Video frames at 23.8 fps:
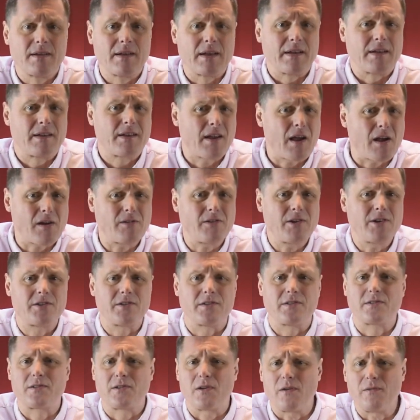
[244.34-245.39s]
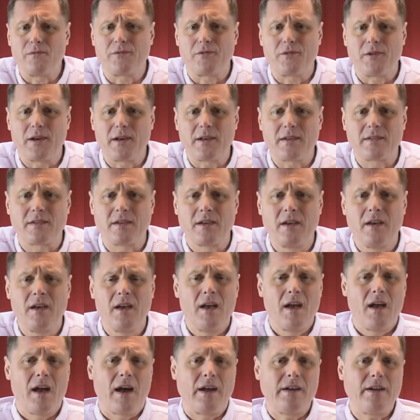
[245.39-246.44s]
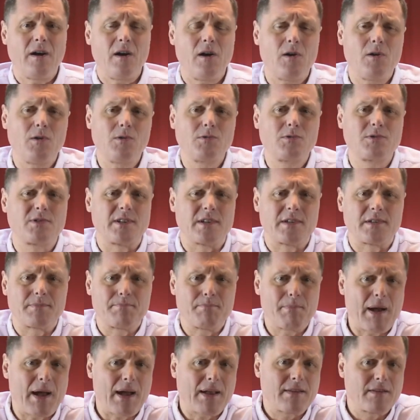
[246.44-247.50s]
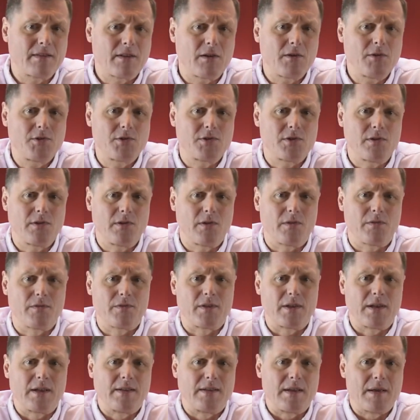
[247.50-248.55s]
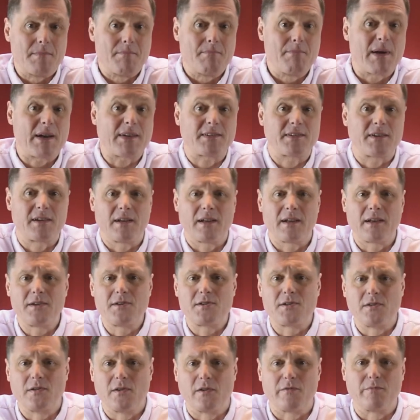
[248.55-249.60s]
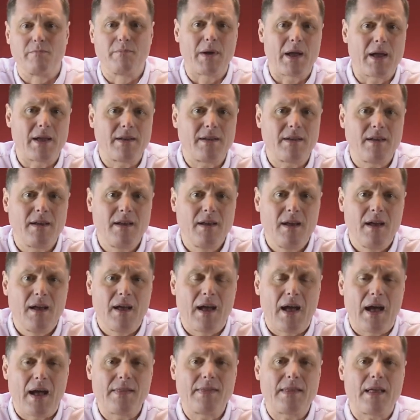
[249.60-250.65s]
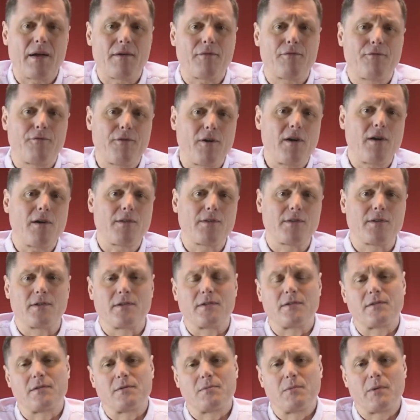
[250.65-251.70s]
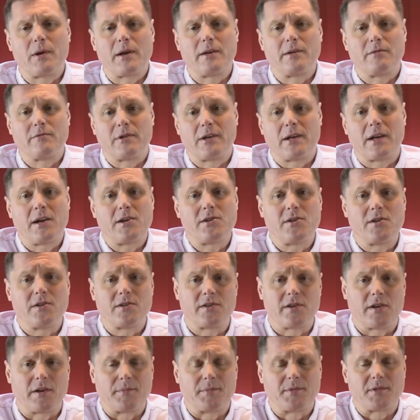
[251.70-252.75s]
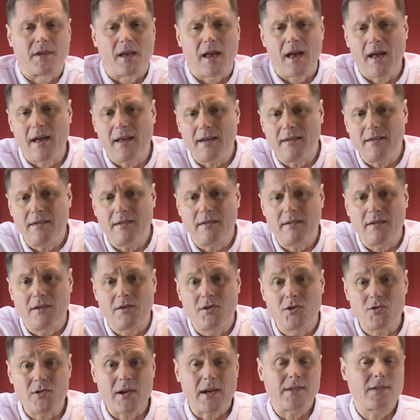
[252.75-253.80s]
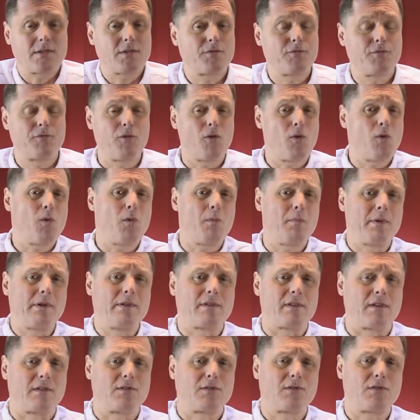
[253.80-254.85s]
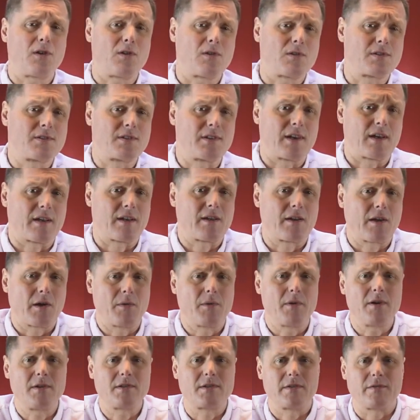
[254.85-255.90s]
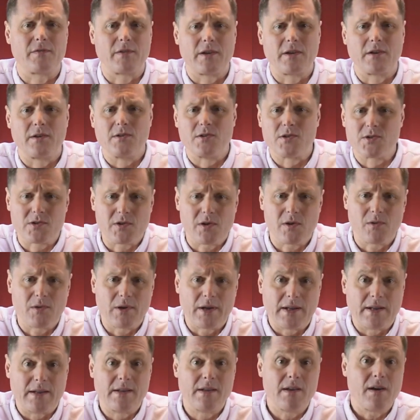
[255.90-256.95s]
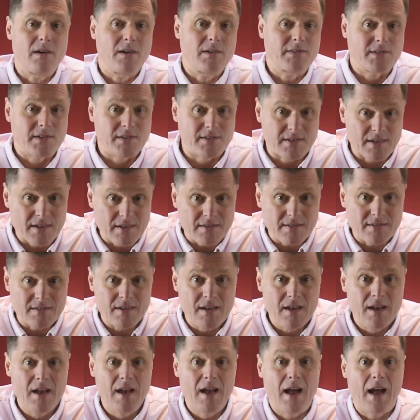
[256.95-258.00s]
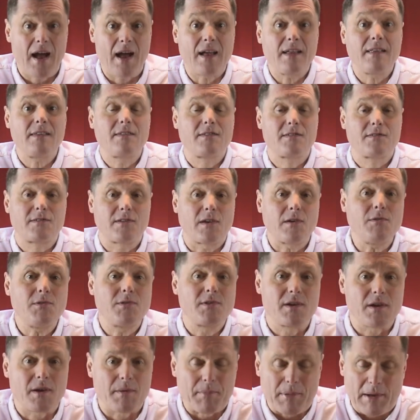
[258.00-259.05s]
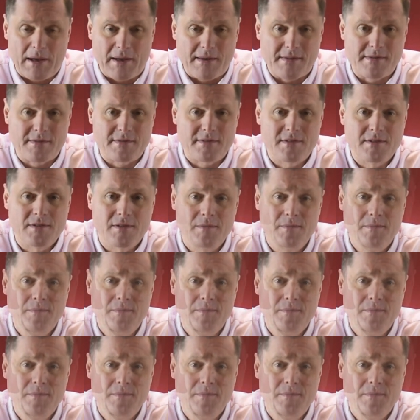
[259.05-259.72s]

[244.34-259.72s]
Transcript: encourages conflict, and holds this mad notion of the demasculation of men, and that fathers, when relationships end, transform into toxic, coercively controlling narcissists and sociopaths.